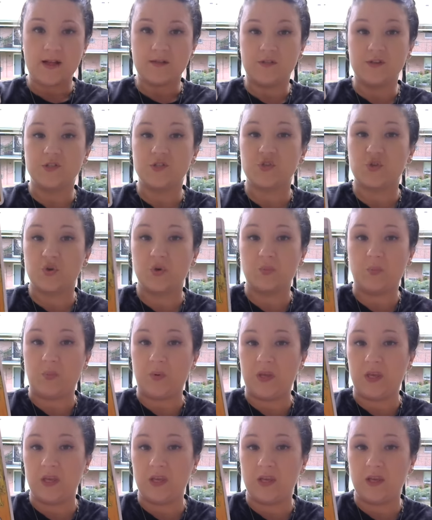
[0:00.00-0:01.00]
This could
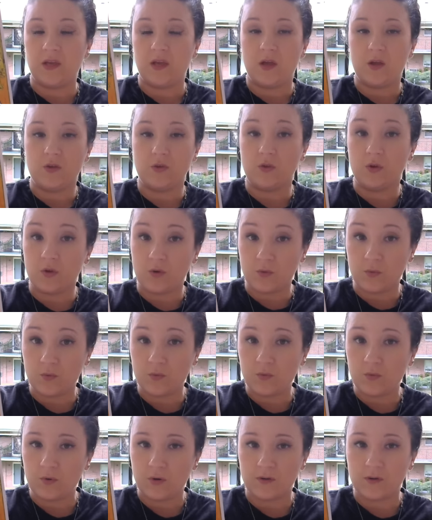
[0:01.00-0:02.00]
be
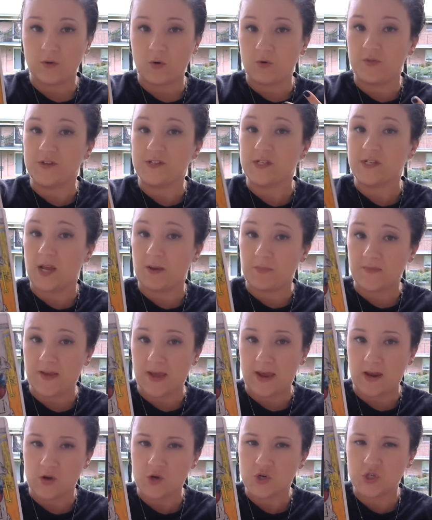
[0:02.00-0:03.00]
you or the type of
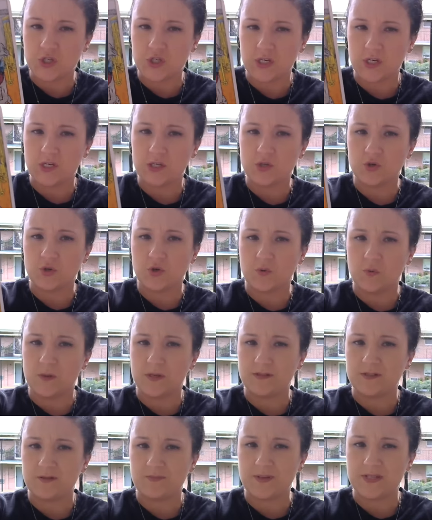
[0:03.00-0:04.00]
energy you're
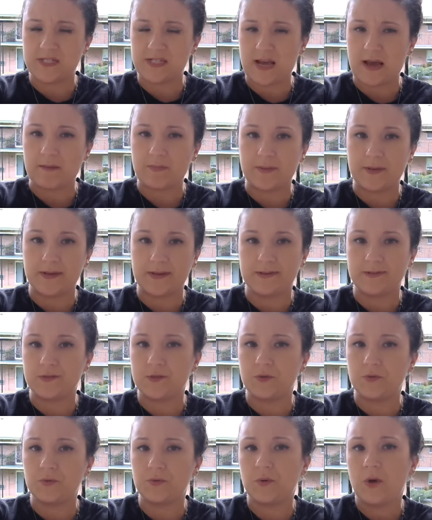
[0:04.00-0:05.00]
going to be tapping
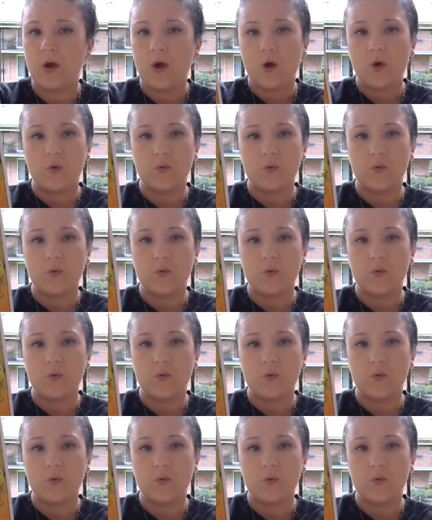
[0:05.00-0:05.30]
into,